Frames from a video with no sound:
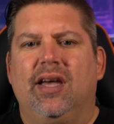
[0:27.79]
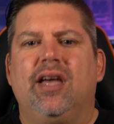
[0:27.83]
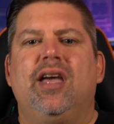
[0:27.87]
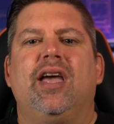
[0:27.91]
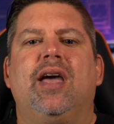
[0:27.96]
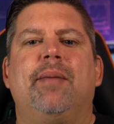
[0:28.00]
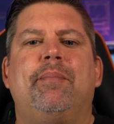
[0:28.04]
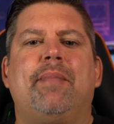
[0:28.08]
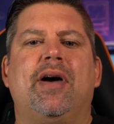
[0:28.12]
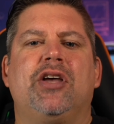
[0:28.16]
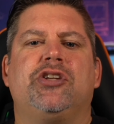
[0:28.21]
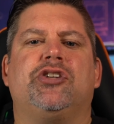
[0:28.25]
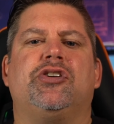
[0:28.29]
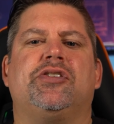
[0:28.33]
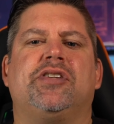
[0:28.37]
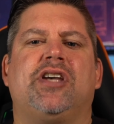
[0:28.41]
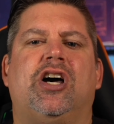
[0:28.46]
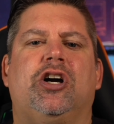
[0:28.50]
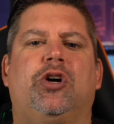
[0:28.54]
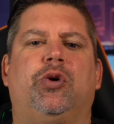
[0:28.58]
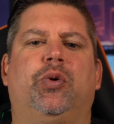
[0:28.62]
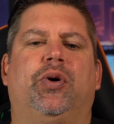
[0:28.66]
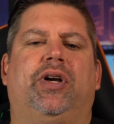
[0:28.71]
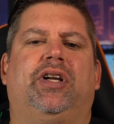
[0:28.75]
It measures
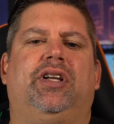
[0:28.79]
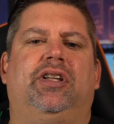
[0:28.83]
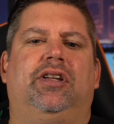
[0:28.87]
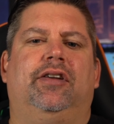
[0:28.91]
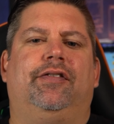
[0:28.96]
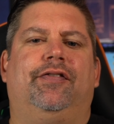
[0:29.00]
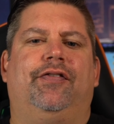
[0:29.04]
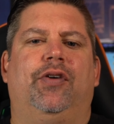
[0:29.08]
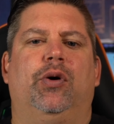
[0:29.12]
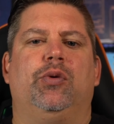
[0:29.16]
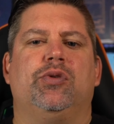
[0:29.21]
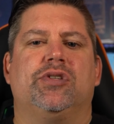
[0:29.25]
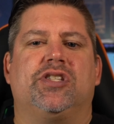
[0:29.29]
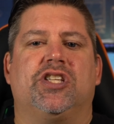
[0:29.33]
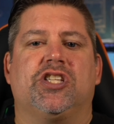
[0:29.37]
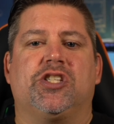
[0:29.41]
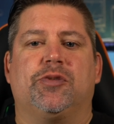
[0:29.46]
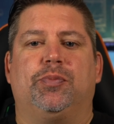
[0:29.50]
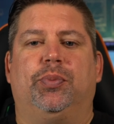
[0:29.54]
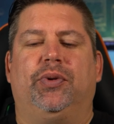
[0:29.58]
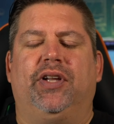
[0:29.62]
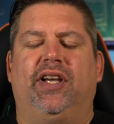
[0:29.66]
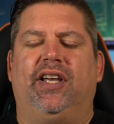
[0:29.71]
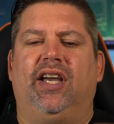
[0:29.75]
how quickly the phone's
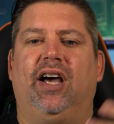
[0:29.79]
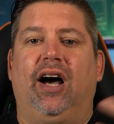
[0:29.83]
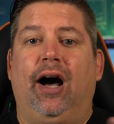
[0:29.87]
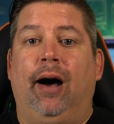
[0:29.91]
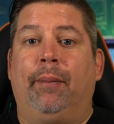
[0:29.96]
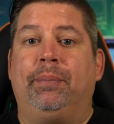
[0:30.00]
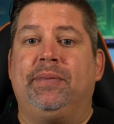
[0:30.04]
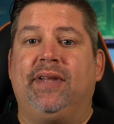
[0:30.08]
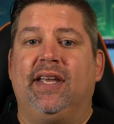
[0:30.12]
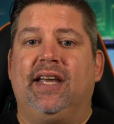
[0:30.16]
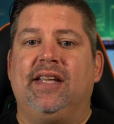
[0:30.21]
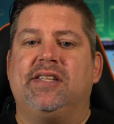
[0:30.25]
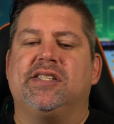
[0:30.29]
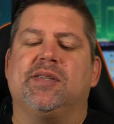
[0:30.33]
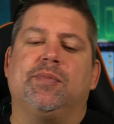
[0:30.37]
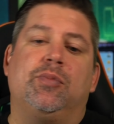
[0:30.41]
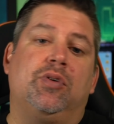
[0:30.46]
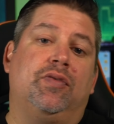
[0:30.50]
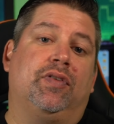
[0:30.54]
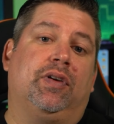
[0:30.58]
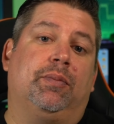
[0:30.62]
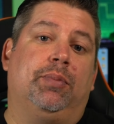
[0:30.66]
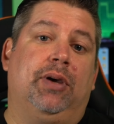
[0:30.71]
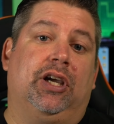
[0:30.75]
display updates a
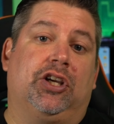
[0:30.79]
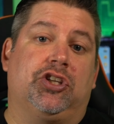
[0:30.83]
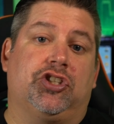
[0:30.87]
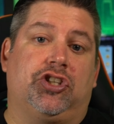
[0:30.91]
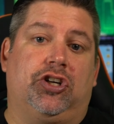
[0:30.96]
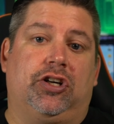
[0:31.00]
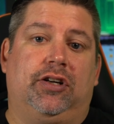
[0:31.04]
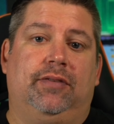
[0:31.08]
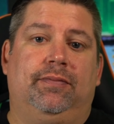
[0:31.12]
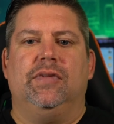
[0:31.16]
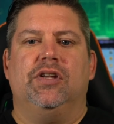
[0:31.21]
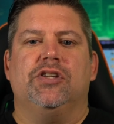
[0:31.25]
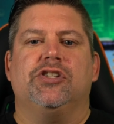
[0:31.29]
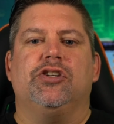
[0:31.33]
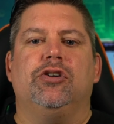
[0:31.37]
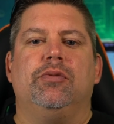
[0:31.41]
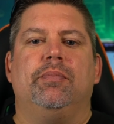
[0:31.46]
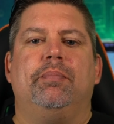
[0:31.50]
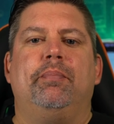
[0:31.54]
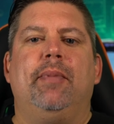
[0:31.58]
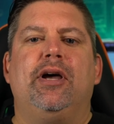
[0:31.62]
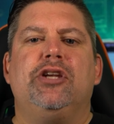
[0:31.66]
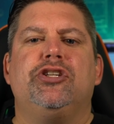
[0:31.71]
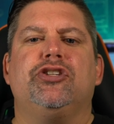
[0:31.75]
moving picture. So
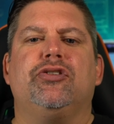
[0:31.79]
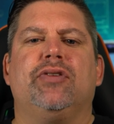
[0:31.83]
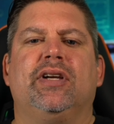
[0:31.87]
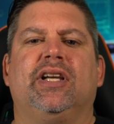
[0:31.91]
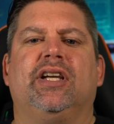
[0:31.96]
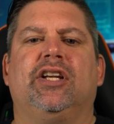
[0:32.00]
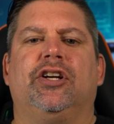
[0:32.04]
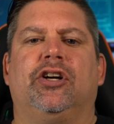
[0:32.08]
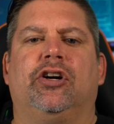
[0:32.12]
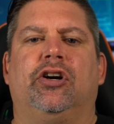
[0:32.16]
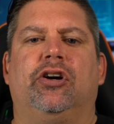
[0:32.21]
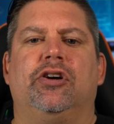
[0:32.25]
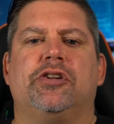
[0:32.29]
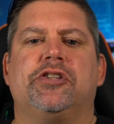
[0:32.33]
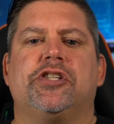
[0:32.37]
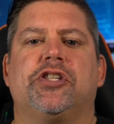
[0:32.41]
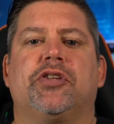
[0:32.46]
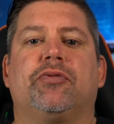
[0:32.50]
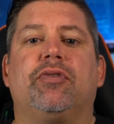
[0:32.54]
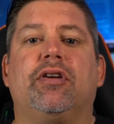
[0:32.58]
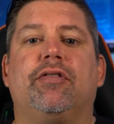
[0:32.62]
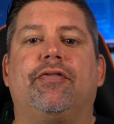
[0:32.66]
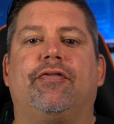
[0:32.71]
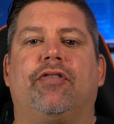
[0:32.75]
measuring in hertz,
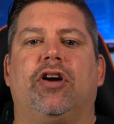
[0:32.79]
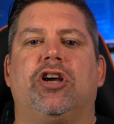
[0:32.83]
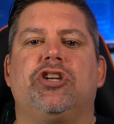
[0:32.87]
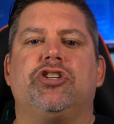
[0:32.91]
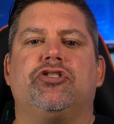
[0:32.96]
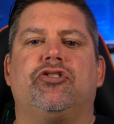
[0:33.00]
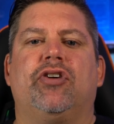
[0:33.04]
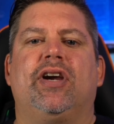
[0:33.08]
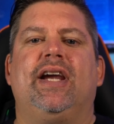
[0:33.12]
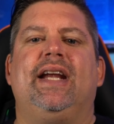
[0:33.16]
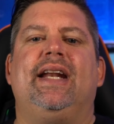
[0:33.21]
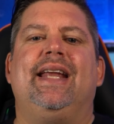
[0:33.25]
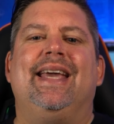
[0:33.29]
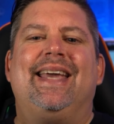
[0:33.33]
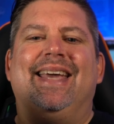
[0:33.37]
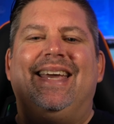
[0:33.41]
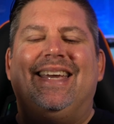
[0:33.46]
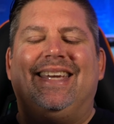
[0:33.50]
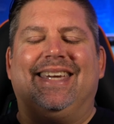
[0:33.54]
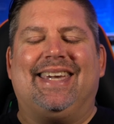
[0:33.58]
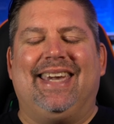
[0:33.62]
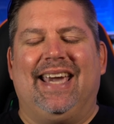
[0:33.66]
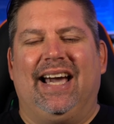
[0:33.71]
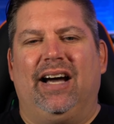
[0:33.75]
the refresh rate
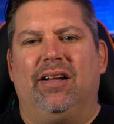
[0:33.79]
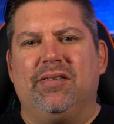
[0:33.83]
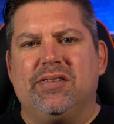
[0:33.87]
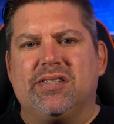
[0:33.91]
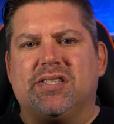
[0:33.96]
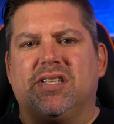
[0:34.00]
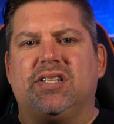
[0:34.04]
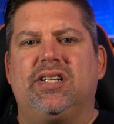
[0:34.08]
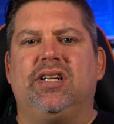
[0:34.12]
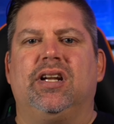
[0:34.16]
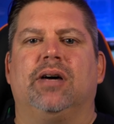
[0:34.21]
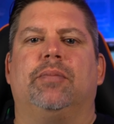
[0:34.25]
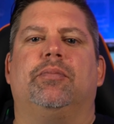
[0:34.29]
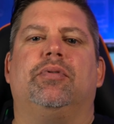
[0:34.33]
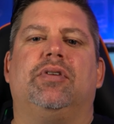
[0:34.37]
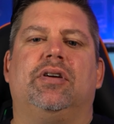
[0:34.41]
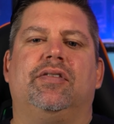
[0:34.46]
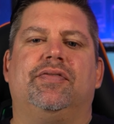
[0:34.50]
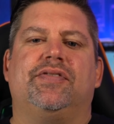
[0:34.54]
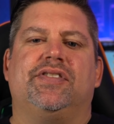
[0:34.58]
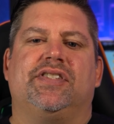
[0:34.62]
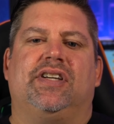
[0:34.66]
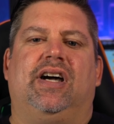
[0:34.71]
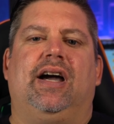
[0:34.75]
counts the number
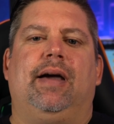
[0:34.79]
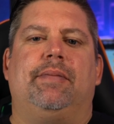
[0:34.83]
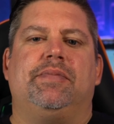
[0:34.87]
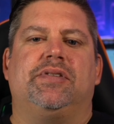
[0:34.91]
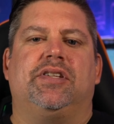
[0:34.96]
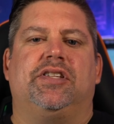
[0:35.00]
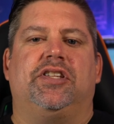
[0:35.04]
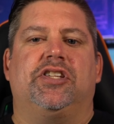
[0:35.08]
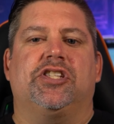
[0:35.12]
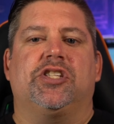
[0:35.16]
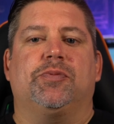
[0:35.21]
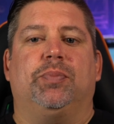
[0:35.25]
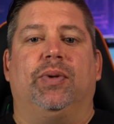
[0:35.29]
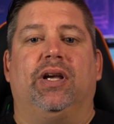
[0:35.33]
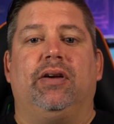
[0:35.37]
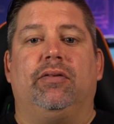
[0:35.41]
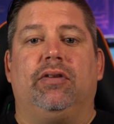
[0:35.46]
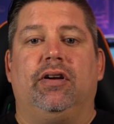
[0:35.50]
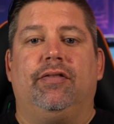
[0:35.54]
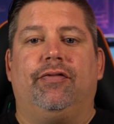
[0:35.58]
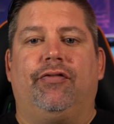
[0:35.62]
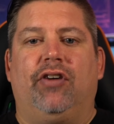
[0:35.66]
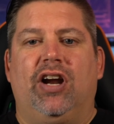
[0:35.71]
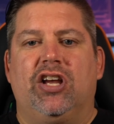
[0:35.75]
of times the display
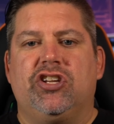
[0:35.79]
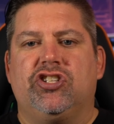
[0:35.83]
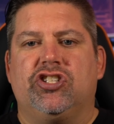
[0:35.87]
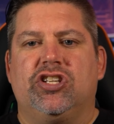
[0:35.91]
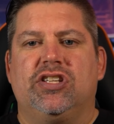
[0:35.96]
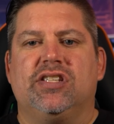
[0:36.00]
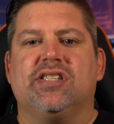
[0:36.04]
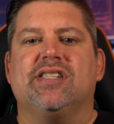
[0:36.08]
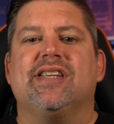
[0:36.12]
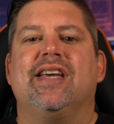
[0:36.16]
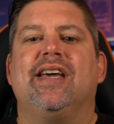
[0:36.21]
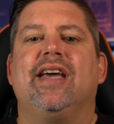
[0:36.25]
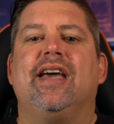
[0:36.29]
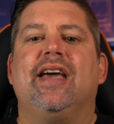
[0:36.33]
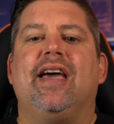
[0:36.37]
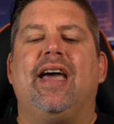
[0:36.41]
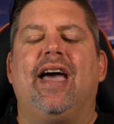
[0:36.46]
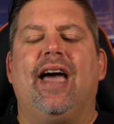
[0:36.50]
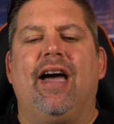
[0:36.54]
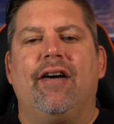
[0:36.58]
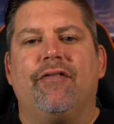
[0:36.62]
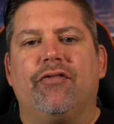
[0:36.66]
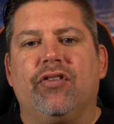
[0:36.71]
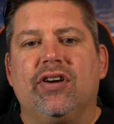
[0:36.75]
refreshes
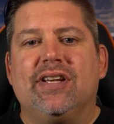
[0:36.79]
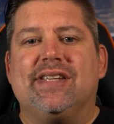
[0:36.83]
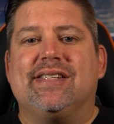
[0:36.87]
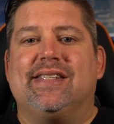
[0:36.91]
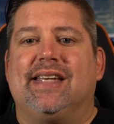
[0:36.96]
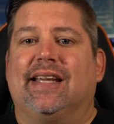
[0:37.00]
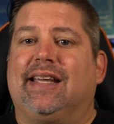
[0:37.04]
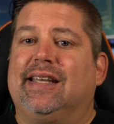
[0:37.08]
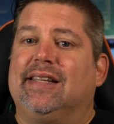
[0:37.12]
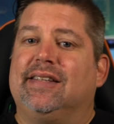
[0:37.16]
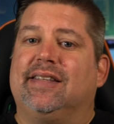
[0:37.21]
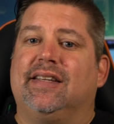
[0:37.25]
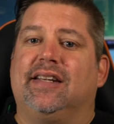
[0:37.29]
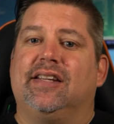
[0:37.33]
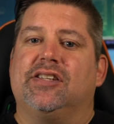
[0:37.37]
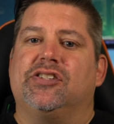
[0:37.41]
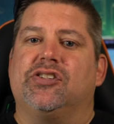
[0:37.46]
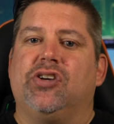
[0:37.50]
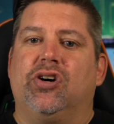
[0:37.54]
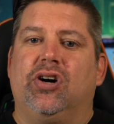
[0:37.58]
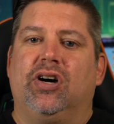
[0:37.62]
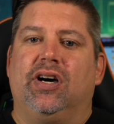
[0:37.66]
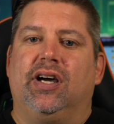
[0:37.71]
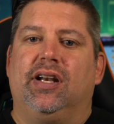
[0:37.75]
every second that it's
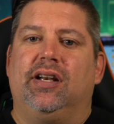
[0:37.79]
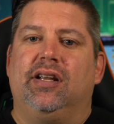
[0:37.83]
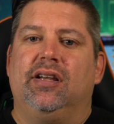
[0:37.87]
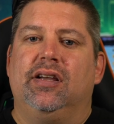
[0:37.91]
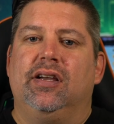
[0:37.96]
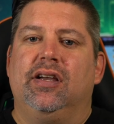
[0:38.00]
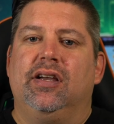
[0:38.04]
on.